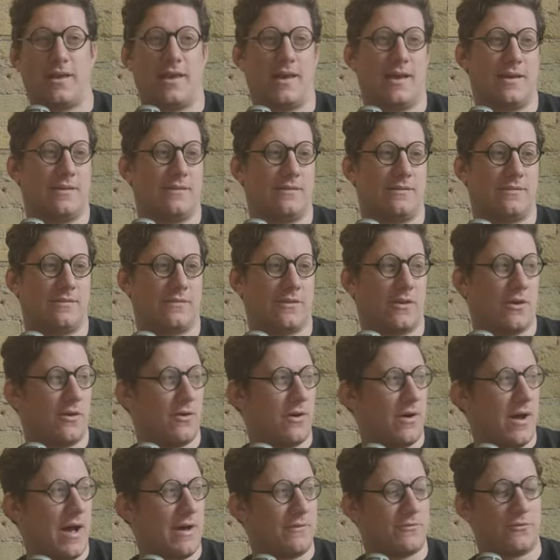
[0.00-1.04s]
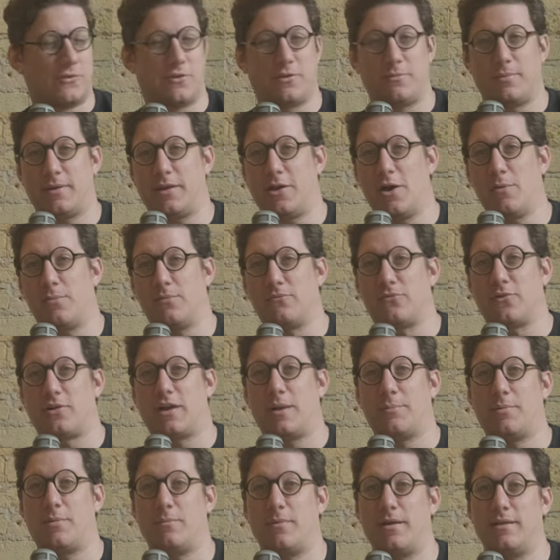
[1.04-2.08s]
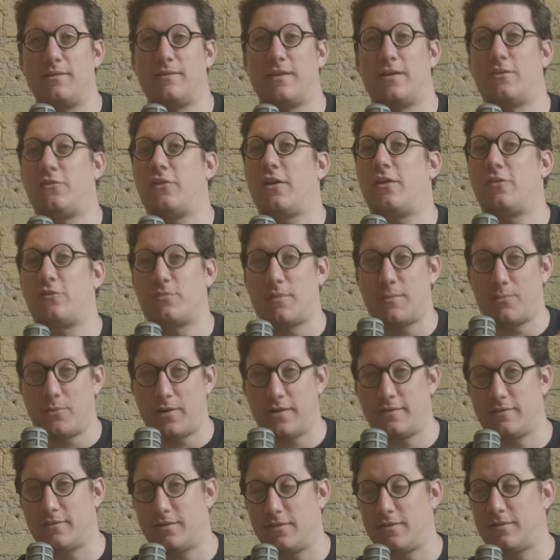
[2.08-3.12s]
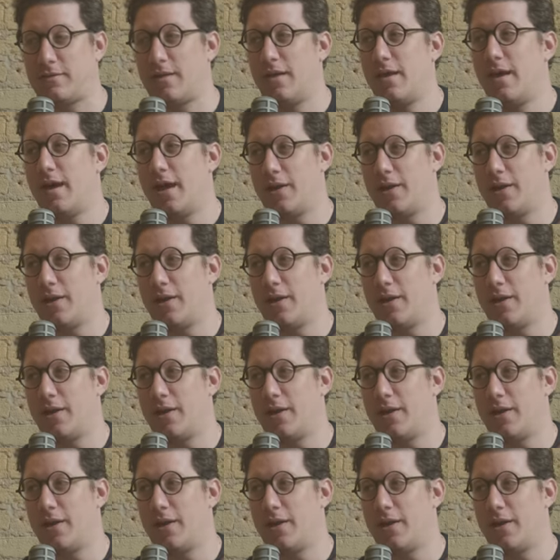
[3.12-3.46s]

And so after being open for a couple months, I changed my prices.